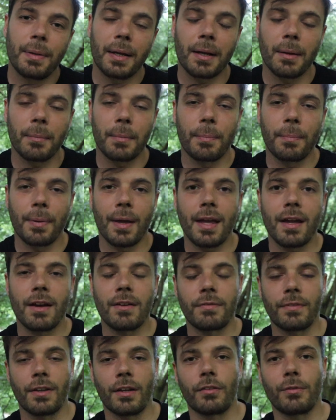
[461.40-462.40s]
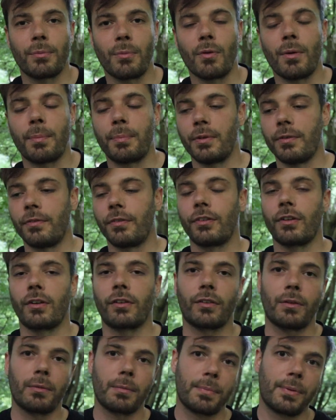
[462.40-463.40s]
pick up a pair of those waterproof
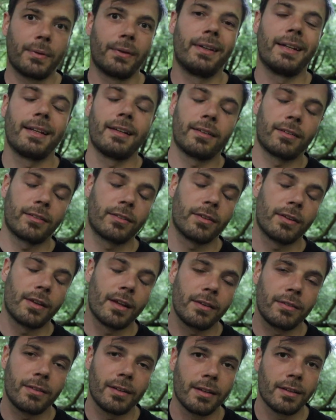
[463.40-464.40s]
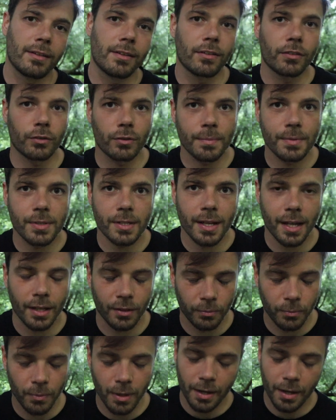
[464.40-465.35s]
socks. I will put links to those in the description as